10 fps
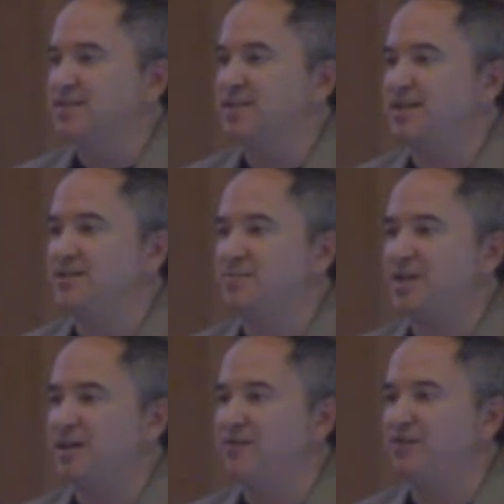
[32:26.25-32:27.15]
sitting them
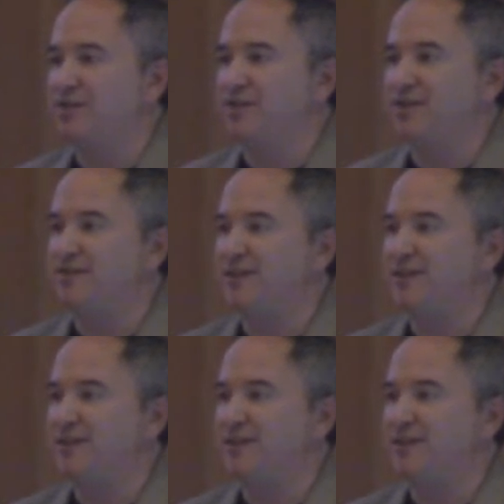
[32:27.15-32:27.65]
down in front of the